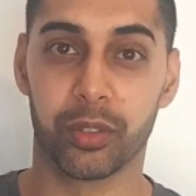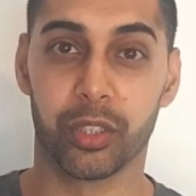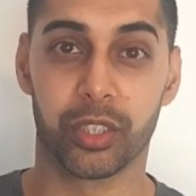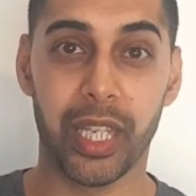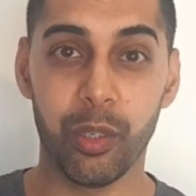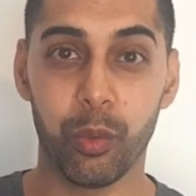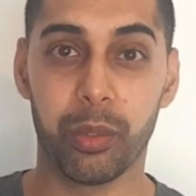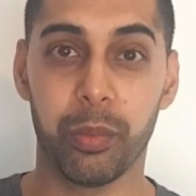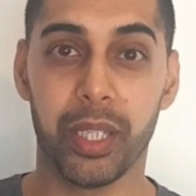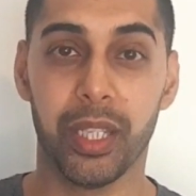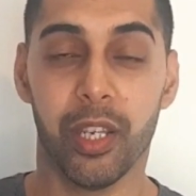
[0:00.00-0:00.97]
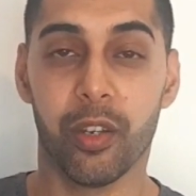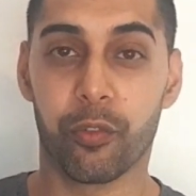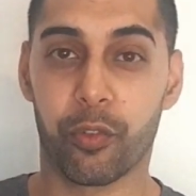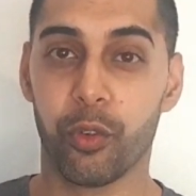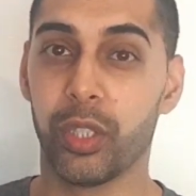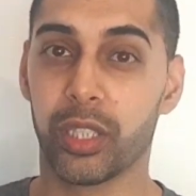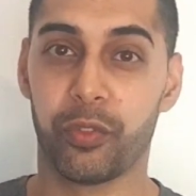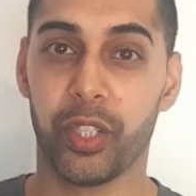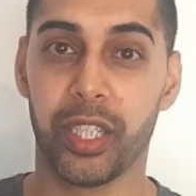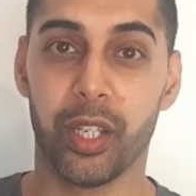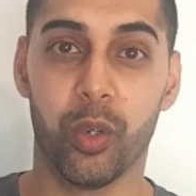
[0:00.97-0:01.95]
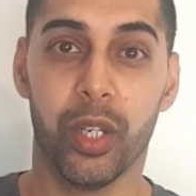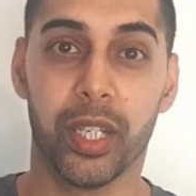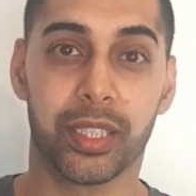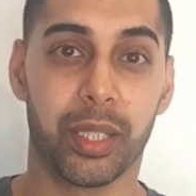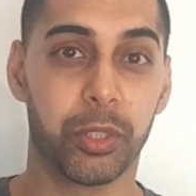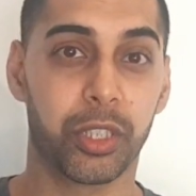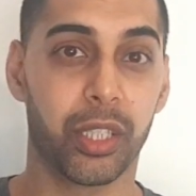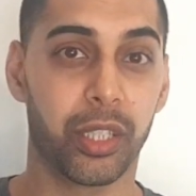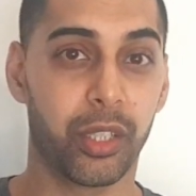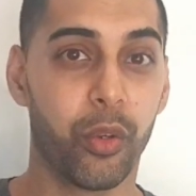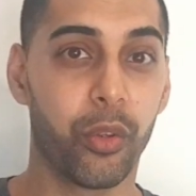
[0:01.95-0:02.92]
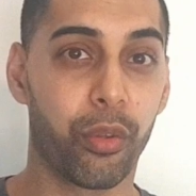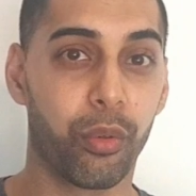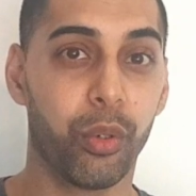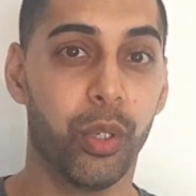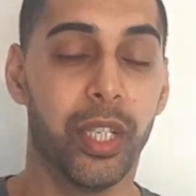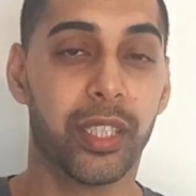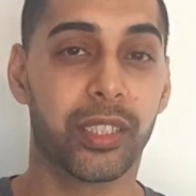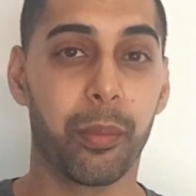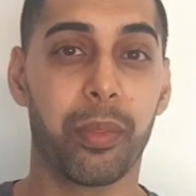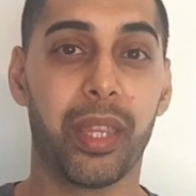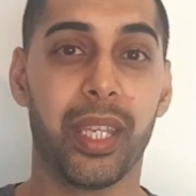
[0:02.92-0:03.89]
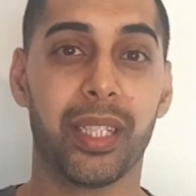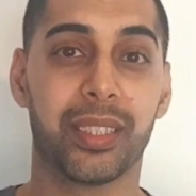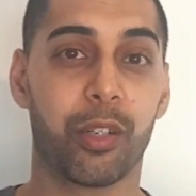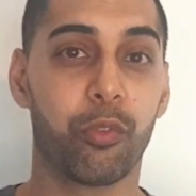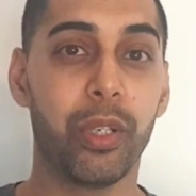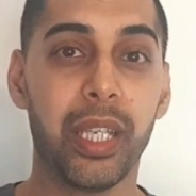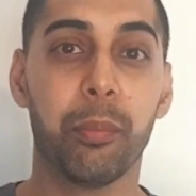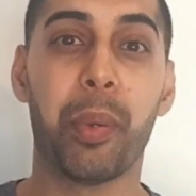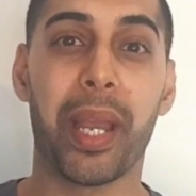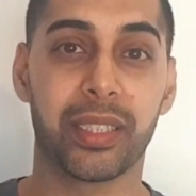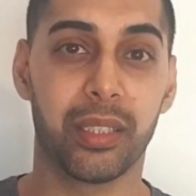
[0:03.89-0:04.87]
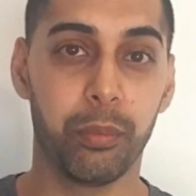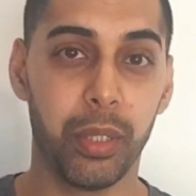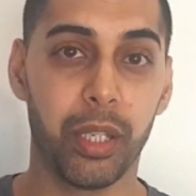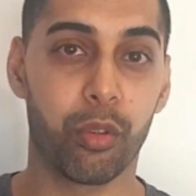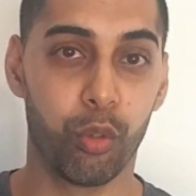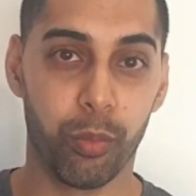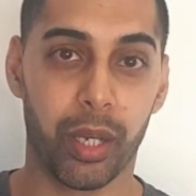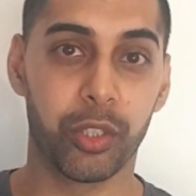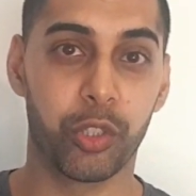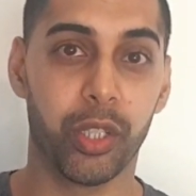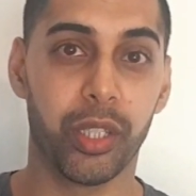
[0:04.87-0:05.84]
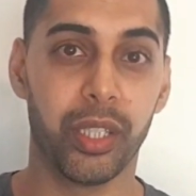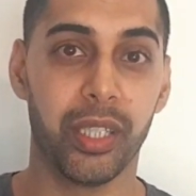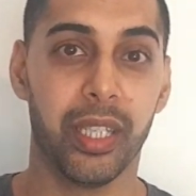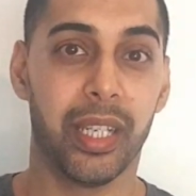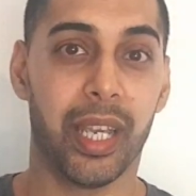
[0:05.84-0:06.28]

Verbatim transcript: So stay with me through this video because I'm just going to go through some things that really impacted me through my journey